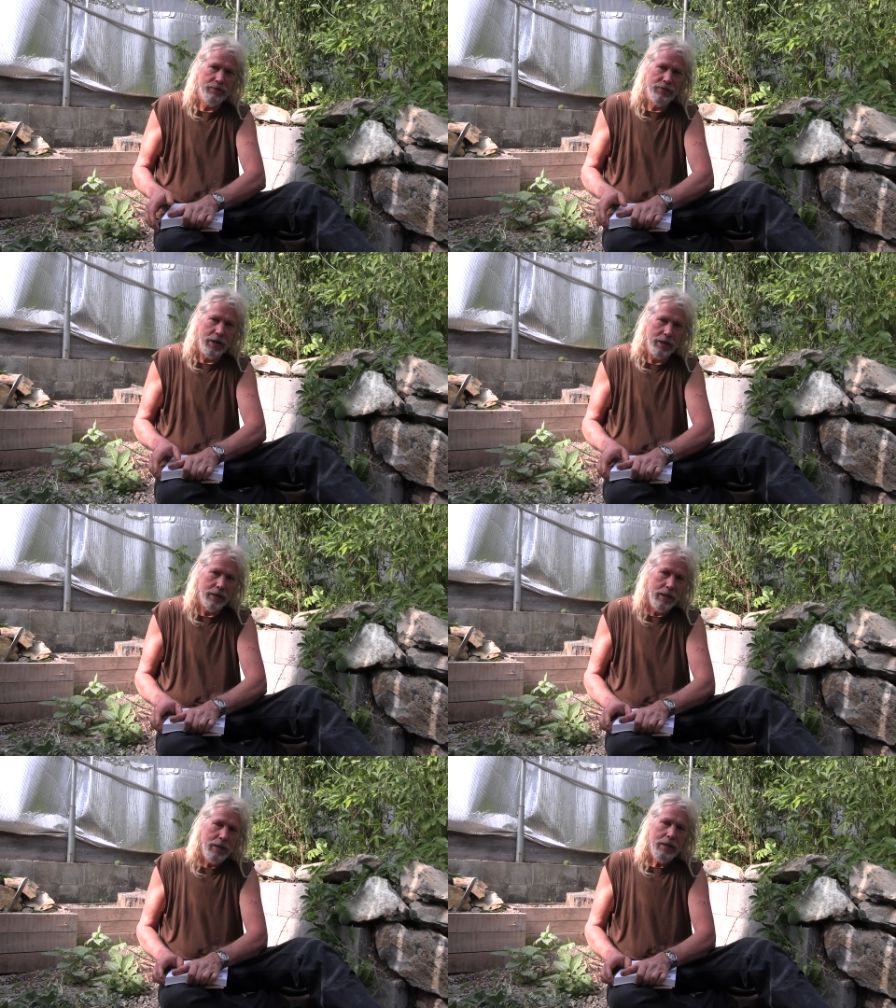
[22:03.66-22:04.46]
of fun.
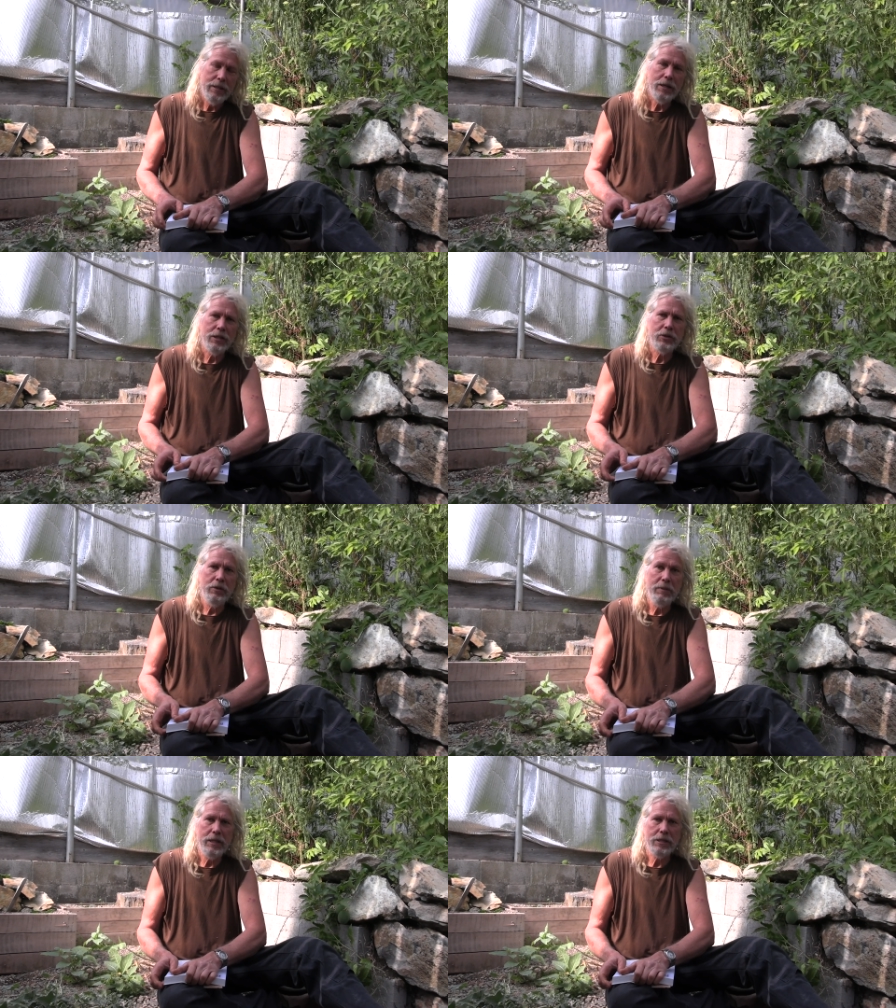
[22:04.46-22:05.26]
It's also
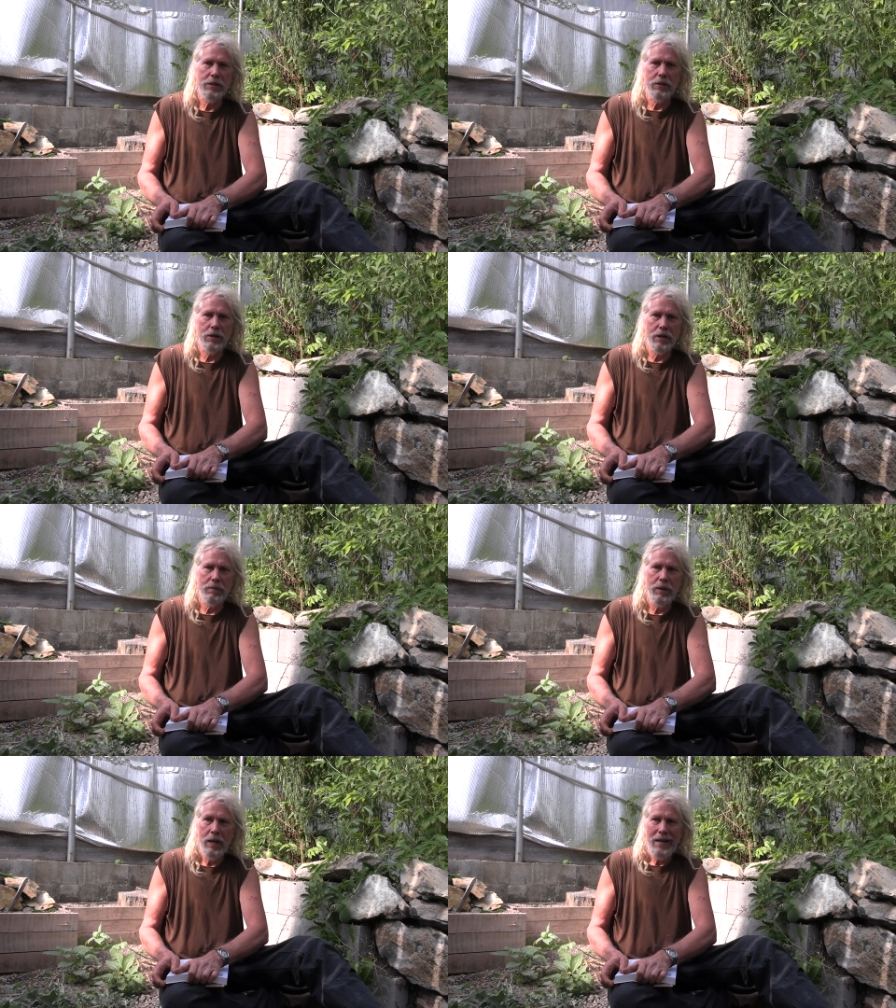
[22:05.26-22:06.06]
a medicinal herb.